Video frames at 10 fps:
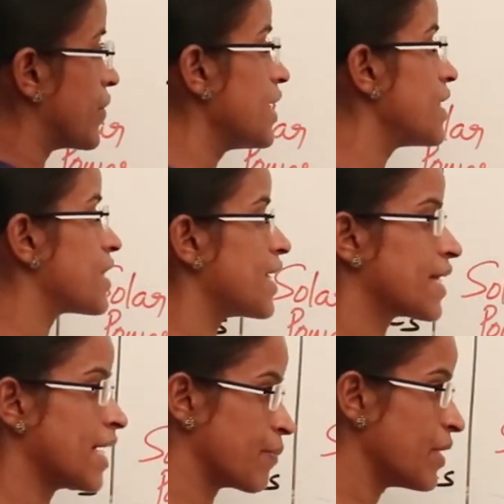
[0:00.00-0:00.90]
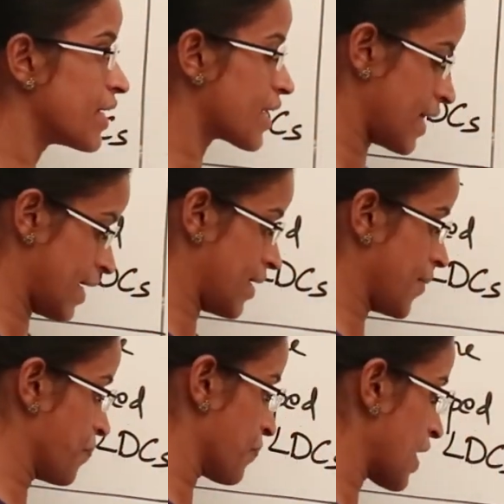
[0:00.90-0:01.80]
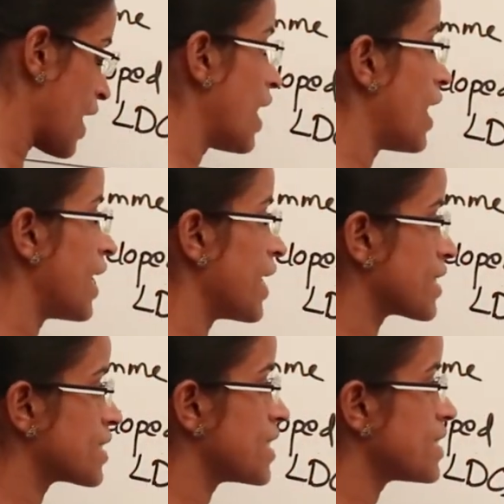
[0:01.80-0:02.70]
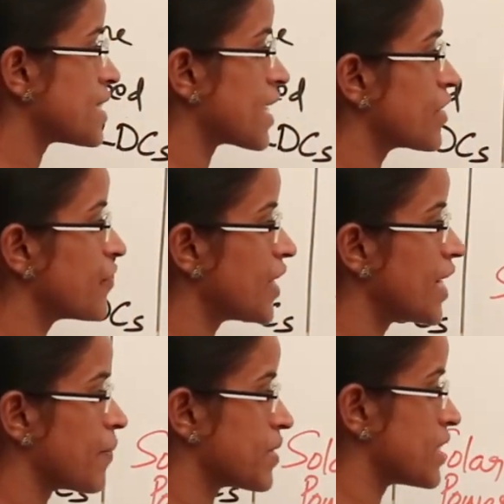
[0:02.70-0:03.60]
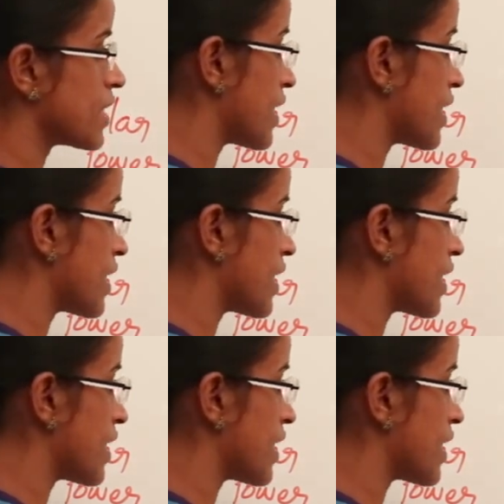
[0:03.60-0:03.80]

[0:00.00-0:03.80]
unit that can be traded. And next is certified emission